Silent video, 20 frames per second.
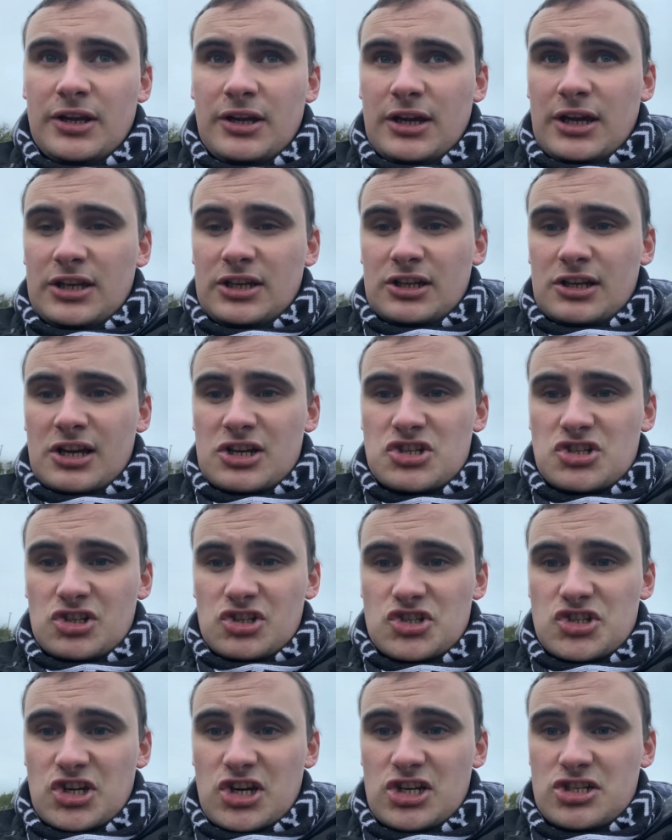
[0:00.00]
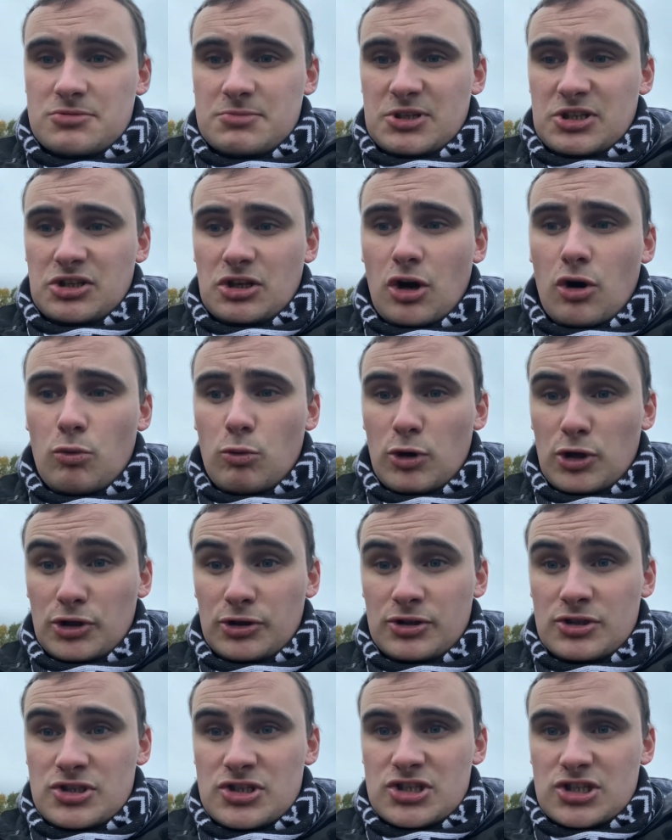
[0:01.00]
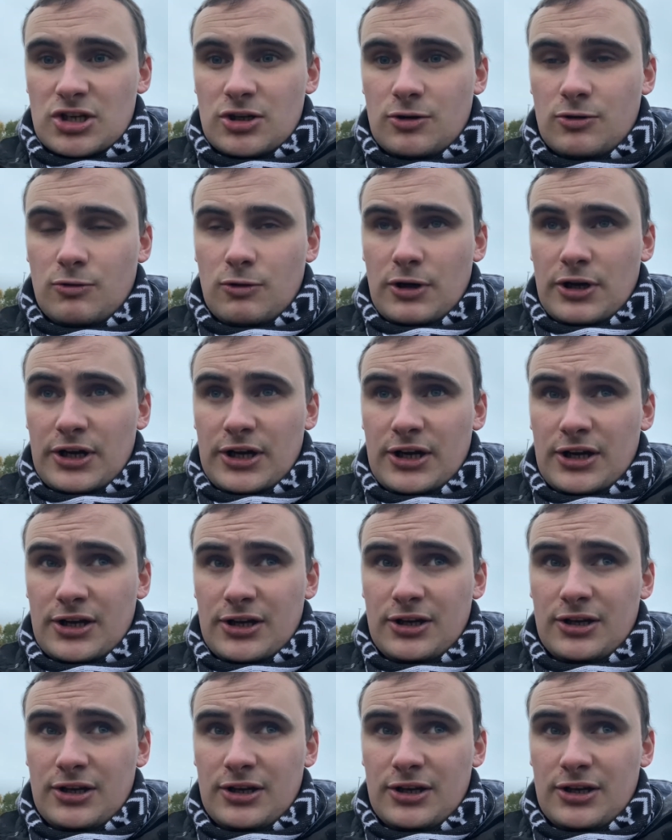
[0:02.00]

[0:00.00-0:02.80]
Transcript: international stadium and not won. So, uh,